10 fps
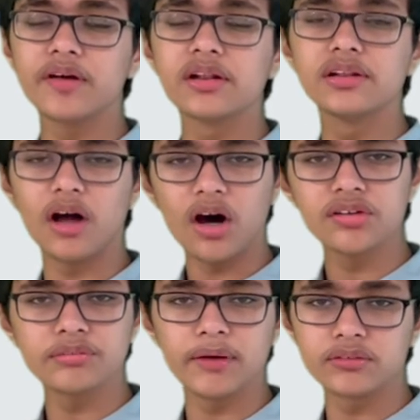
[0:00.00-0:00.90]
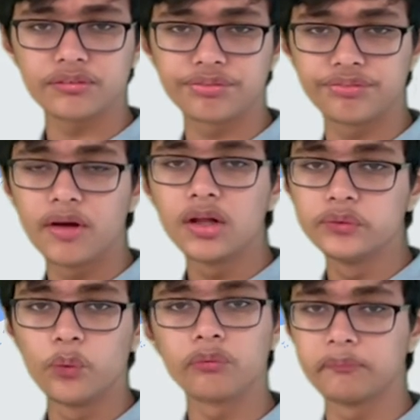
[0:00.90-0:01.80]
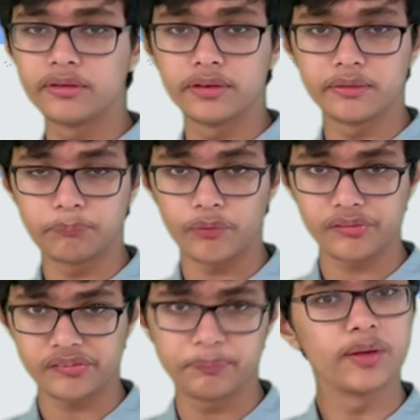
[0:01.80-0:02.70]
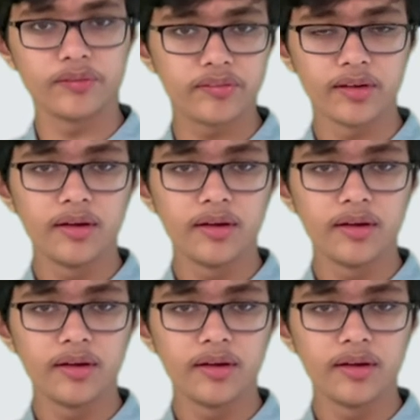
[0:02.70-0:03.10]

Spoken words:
a large amount of known mineral deposits because